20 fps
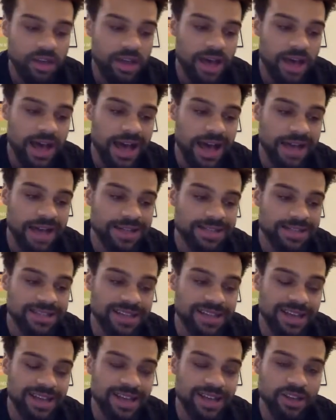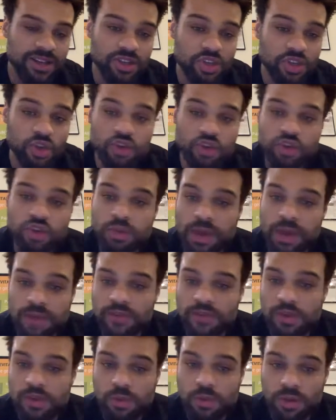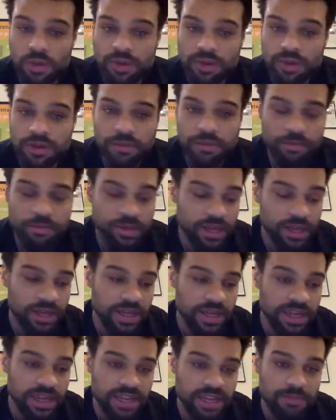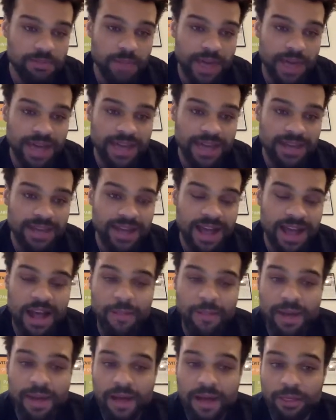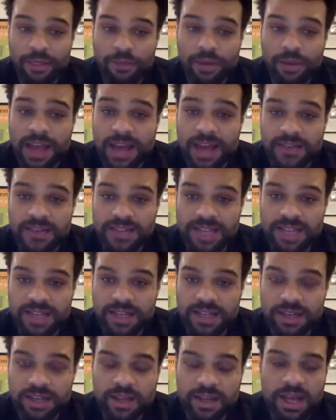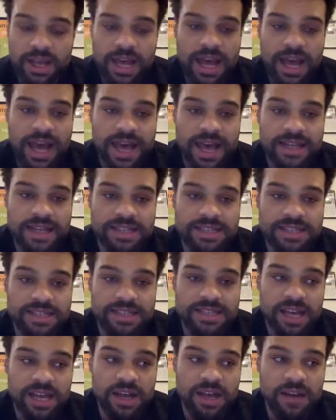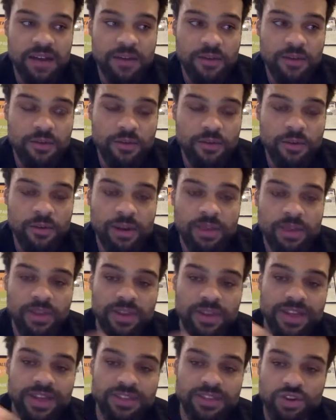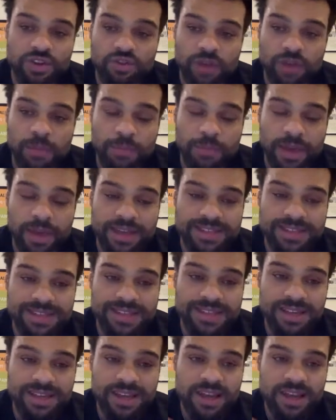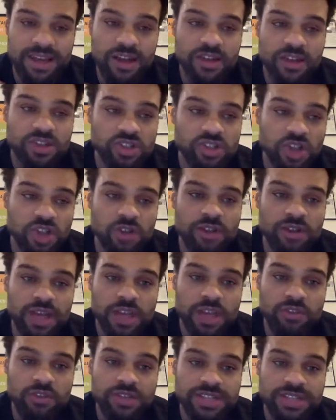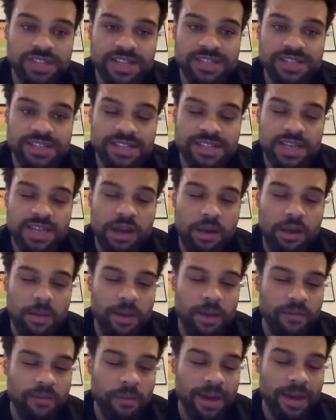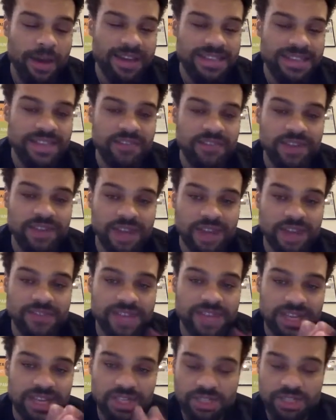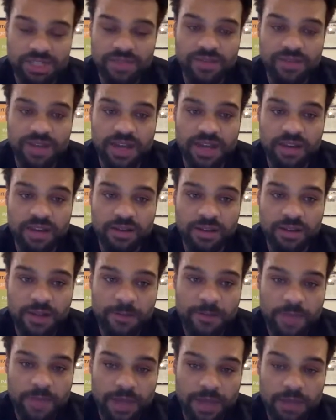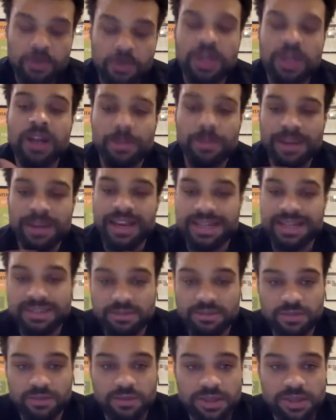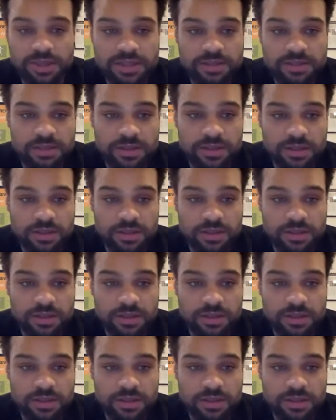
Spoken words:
And you can do whatever you want, but keep pain at about a 3 out of 10. And for anything that's grip based, don't let your intensity go above about a 7 out of 10 just for now. And then we can up it later if we need to.